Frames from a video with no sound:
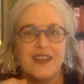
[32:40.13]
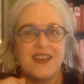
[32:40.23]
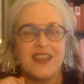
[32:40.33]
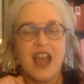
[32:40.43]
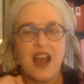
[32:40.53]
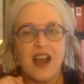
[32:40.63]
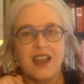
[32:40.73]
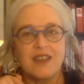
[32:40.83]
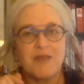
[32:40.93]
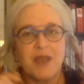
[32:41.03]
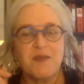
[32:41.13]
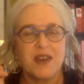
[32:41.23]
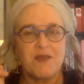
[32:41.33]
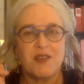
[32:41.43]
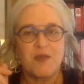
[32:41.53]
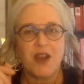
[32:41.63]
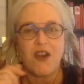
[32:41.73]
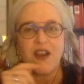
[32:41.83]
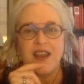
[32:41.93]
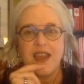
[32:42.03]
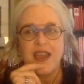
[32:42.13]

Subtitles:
yeah, I can make money with my art.